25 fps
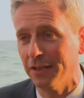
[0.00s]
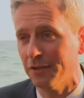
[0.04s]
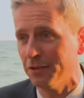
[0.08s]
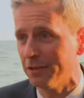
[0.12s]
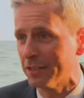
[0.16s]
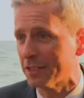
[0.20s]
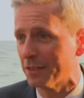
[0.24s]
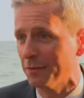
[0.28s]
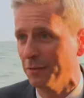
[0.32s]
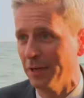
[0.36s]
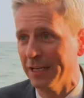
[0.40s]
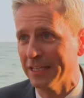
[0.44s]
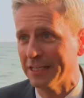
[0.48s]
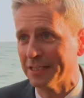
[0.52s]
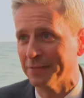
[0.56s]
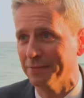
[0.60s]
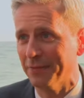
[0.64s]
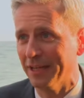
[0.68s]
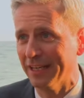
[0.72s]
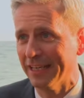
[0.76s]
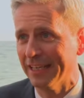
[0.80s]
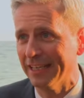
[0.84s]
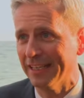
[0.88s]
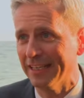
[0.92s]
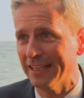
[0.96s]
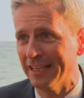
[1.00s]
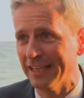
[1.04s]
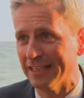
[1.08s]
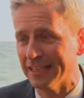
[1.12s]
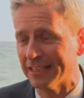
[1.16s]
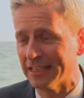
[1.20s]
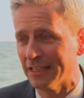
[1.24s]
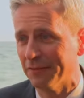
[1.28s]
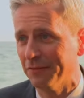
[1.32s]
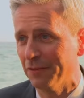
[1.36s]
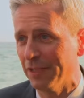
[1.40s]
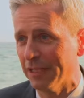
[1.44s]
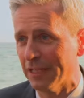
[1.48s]
there is a way to money, and
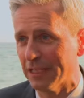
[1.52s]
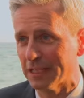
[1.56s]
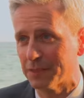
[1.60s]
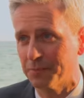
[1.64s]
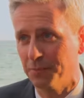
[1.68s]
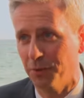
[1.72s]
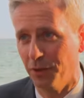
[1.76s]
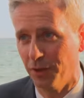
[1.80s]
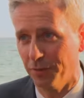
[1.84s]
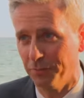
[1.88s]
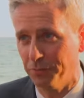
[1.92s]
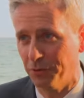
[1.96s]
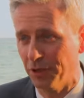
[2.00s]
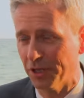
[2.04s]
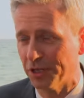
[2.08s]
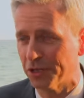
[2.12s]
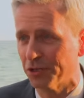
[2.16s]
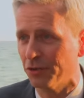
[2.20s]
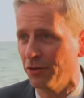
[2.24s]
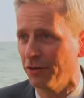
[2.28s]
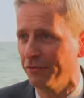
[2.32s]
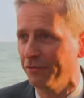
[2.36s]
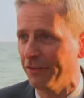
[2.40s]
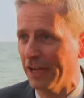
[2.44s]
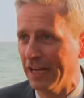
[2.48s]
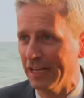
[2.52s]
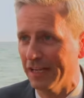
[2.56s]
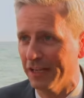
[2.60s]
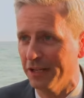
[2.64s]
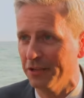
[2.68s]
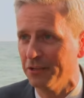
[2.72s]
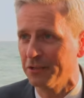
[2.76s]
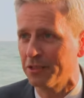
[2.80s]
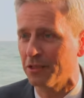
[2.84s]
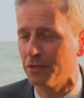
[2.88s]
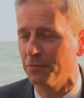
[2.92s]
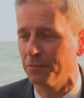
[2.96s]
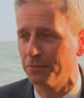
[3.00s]
definitely that's putting pressure on
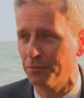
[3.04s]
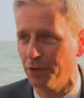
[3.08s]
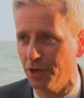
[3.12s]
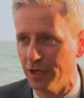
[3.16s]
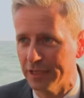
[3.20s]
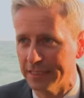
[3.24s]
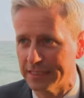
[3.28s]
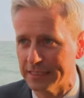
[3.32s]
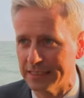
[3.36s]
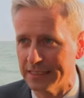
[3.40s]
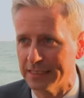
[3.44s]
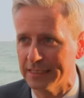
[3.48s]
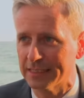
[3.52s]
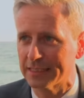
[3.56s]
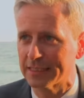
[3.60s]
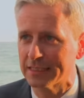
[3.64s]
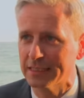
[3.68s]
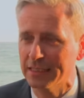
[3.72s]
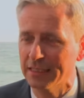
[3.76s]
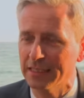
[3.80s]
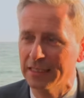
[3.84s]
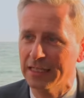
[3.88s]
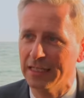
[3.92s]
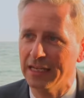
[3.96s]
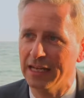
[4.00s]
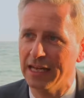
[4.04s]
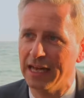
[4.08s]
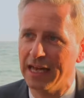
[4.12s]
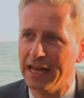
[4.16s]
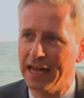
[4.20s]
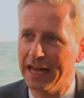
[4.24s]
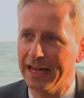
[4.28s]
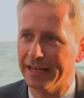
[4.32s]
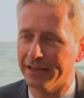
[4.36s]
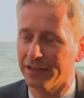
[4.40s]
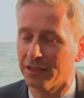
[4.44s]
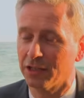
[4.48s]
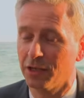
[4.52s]
values, on prices,
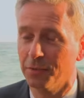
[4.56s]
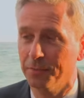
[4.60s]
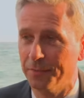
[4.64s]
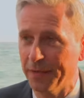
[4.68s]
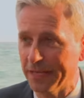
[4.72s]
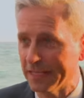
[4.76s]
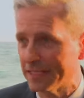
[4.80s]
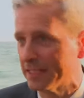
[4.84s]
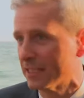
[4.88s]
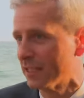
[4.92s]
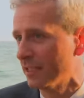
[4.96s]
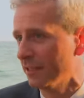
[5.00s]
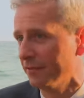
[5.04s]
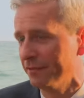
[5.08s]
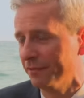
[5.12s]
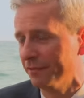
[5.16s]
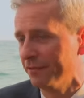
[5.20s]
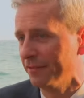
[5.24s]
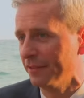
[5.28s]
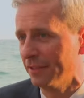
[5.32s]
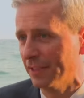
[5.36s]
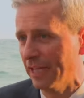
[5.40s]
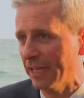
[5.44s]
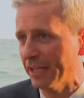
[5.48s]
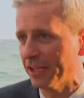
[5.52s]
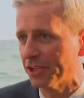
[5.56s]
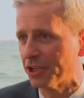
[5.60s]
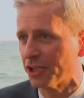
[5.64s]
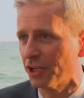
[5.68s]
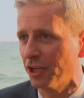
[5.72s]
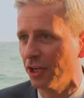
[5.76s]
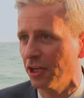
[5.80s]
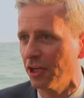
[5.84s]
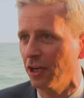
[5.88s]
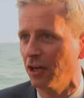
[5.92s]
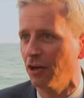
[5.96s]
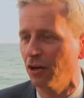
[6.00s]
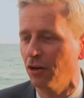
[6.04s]
and competitive
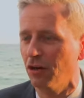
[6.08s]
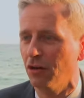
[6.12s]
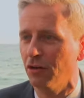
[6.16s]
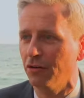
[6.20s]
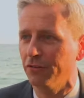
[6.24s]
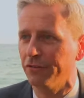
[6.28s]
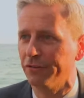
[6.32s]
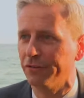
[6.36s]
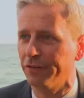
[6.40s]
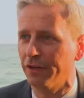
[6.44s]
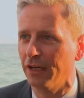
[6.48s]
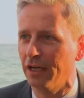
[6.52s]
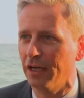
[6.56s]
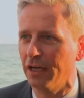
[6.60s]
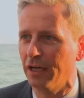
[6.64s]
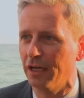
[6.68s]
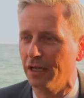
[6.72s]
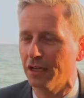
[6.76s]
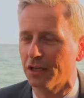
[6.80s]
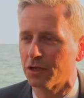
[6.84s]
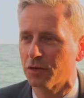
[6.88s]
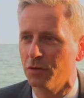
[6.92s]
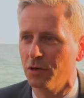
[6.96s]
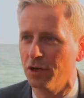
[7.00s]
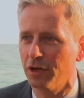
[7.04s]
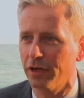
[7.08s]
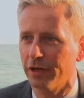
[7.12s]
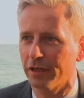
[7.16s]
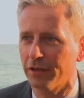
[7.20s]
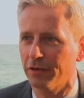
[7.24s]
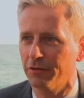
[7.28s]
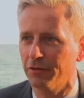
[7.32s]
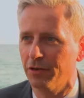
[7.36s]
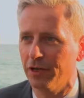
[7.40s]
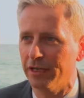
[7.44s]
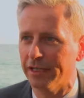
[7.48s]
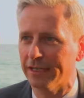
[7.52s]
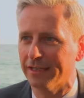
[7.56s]
nature of acquiring
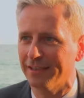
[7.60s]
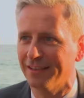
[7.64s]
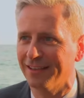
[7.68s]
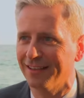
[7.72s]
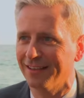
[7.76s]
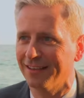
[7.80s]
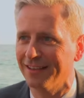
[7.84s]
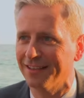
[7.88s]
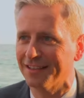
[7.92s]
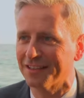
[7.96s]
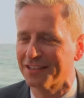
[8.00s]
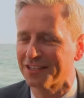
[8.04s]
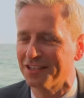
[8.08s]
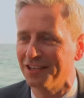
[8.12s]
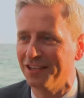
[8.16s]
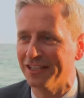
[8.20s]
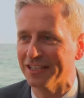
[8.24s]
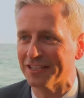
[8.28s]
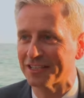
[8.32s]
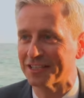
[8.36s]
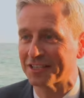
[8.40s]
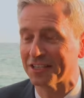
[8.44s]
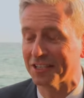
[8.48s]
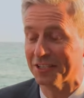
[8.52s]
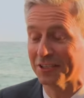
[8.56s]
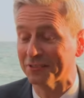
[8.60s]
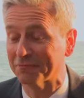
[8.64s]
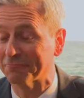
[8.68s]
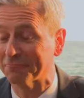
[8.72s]
the right sites. So